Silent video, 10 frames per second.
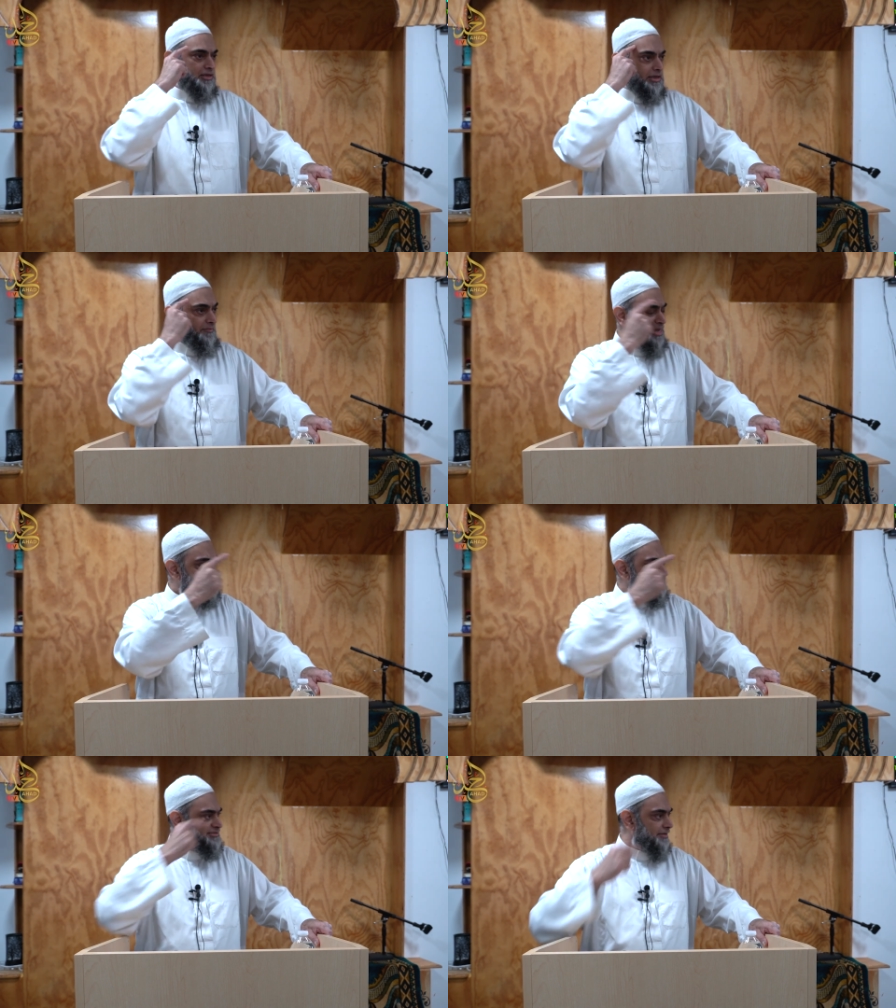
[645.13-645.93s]

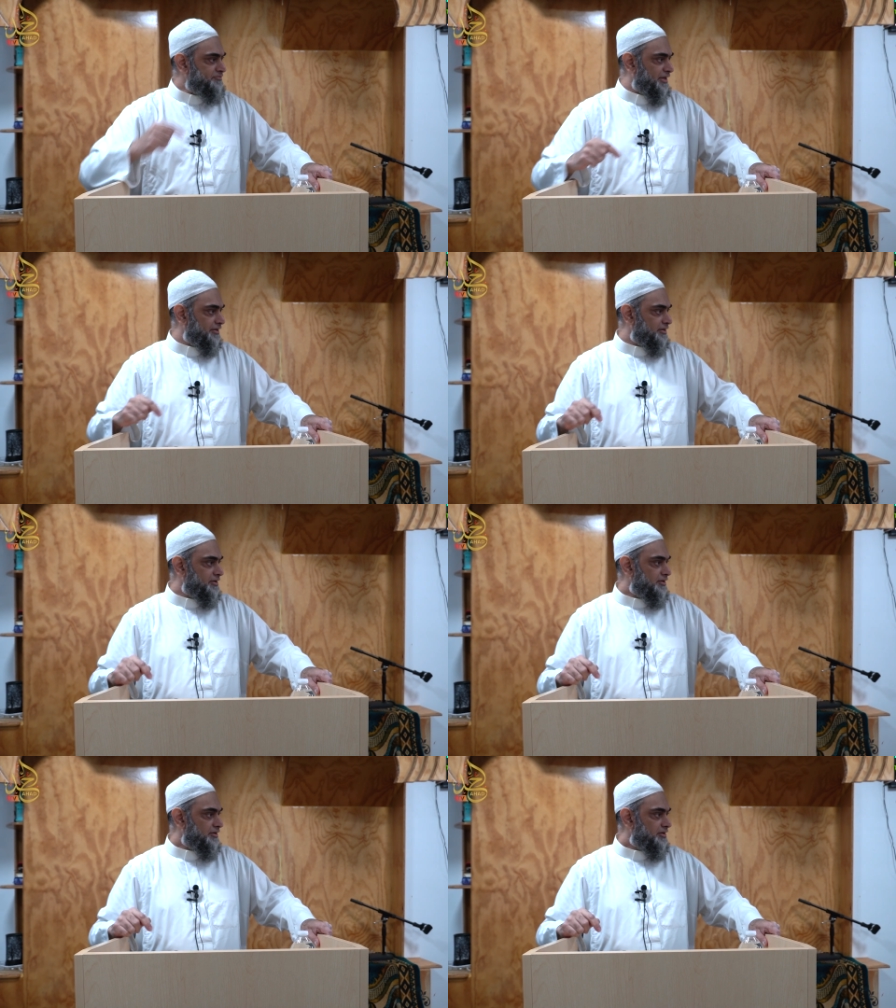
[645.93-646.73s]
Imagine something.
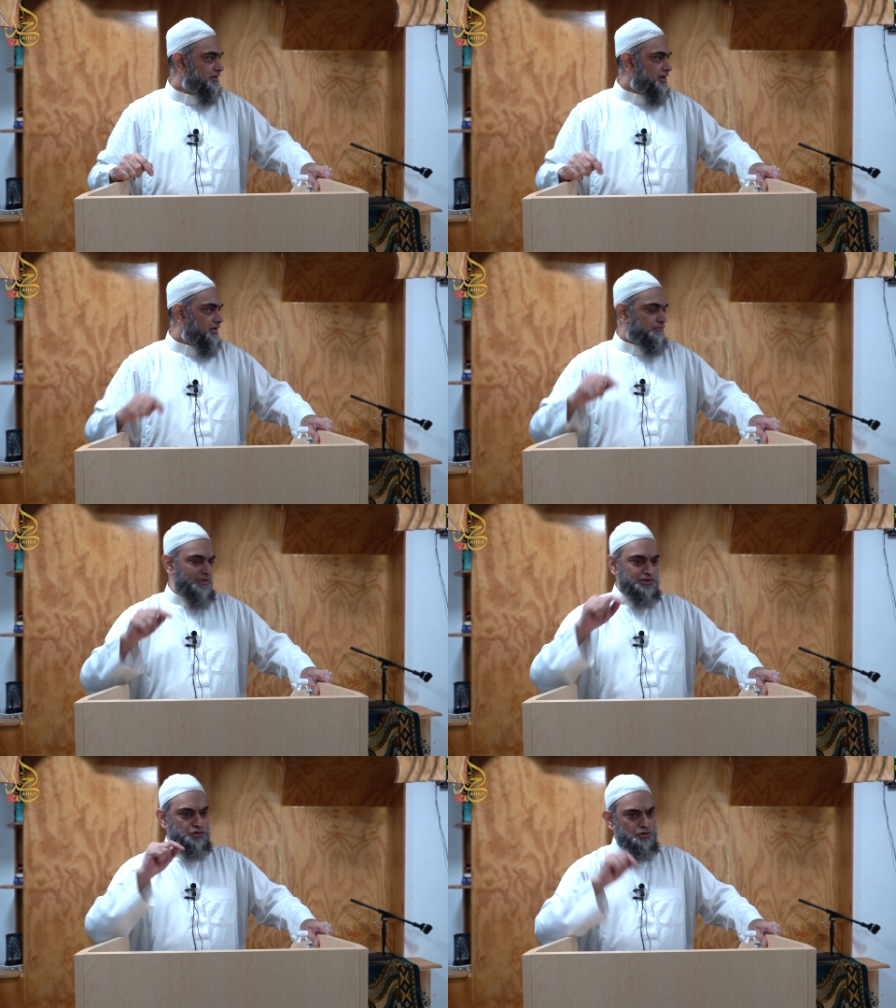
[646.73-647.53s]

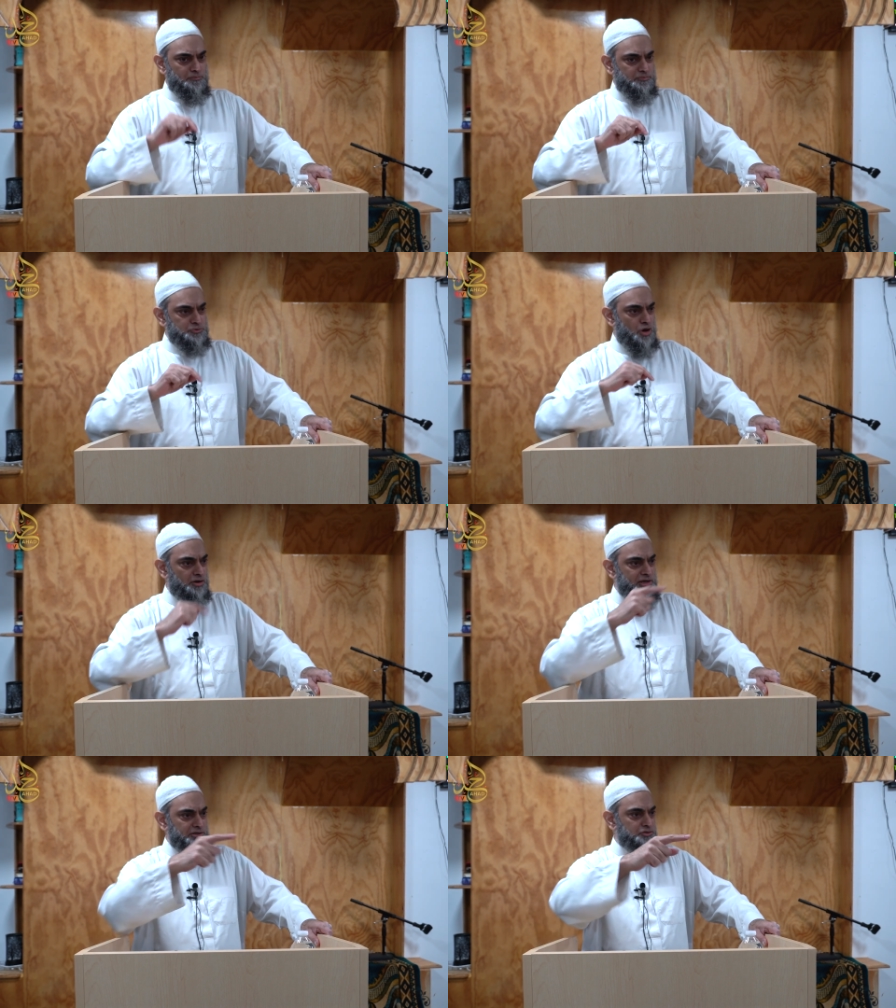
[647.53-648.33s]
When you're
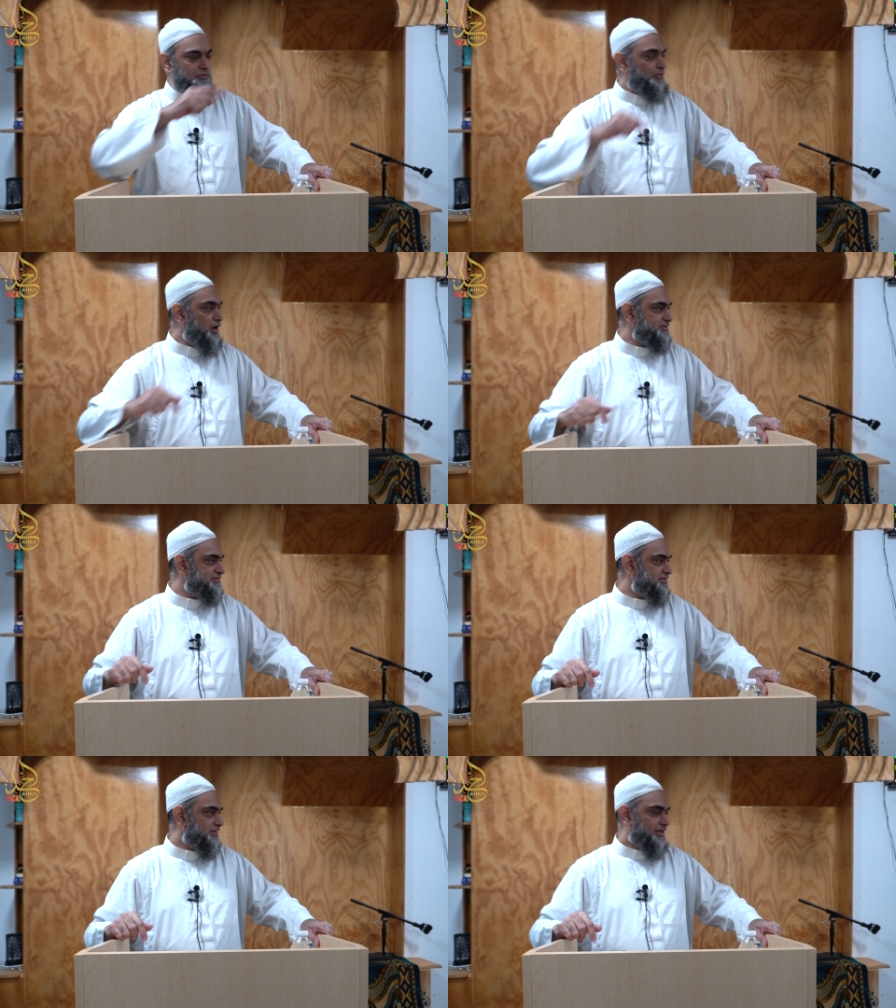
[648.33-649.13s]
talking to your
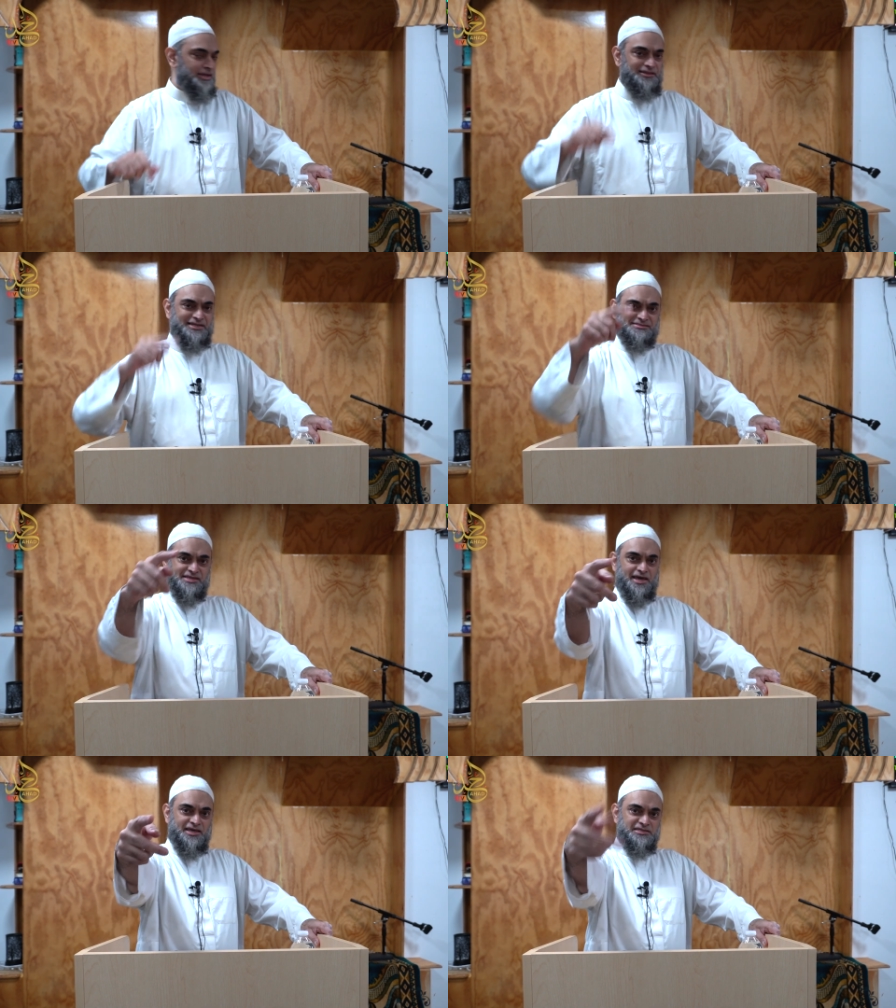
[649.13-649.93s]
boss, let's
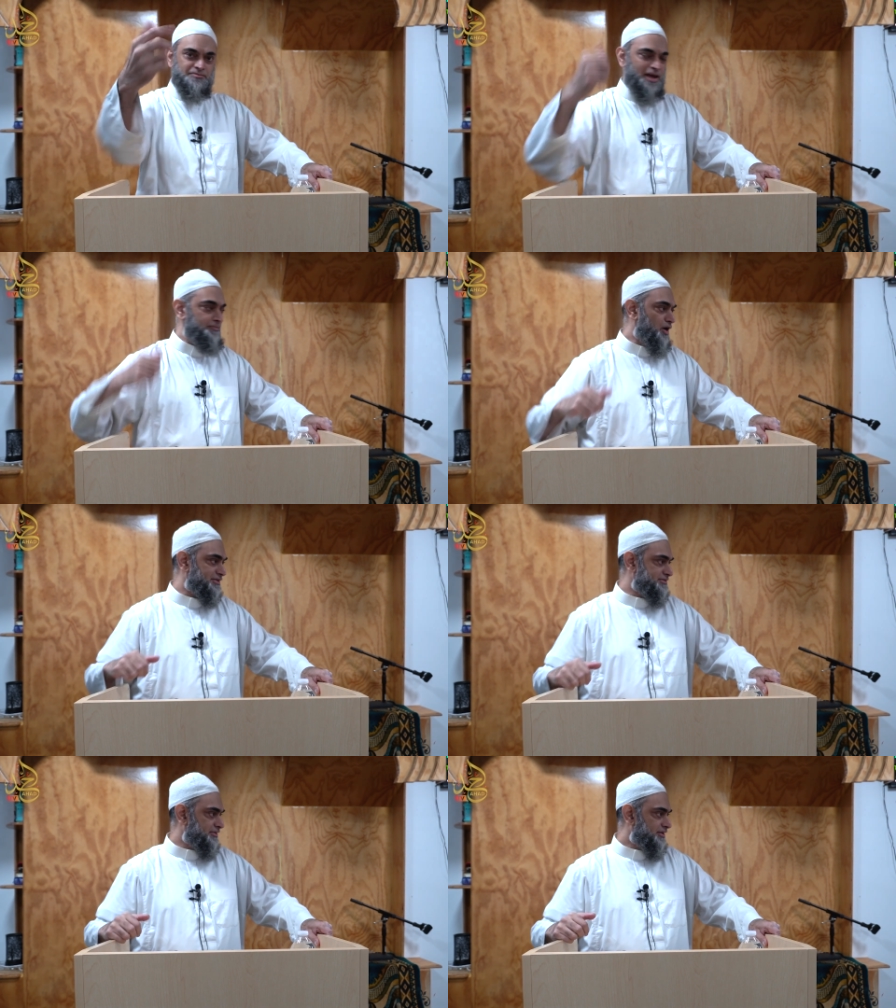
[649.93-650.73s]
say he's my
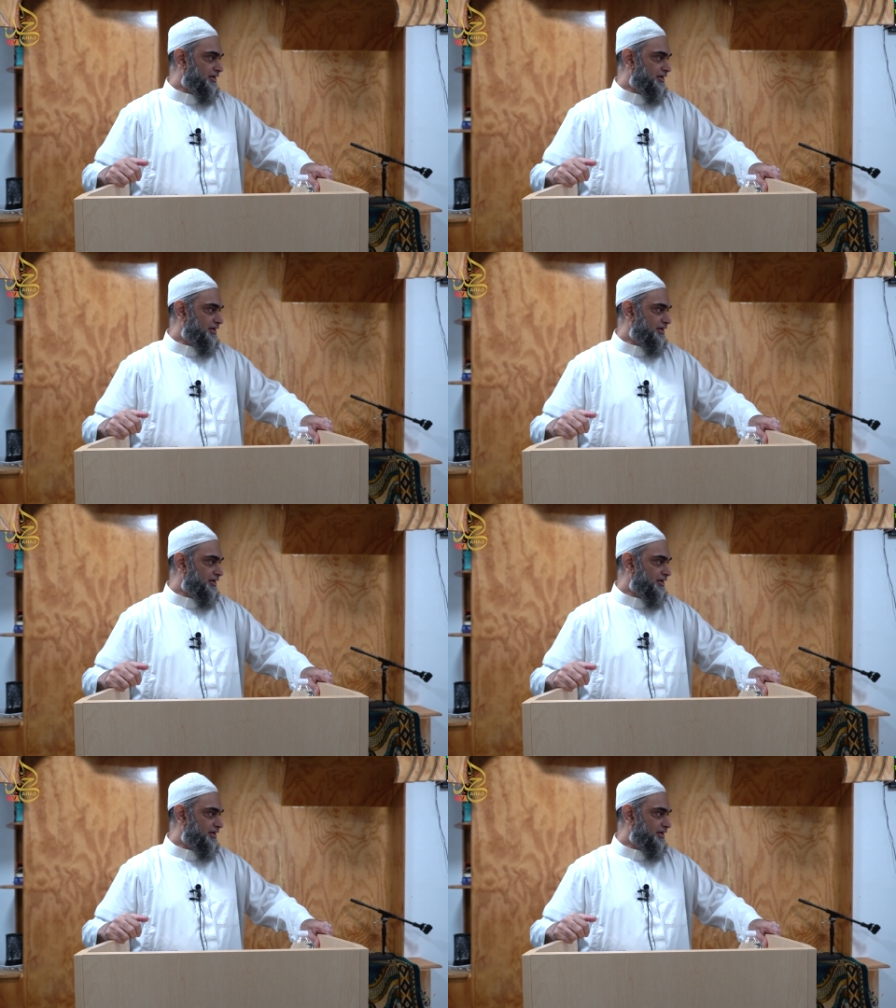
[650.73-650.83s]
boss.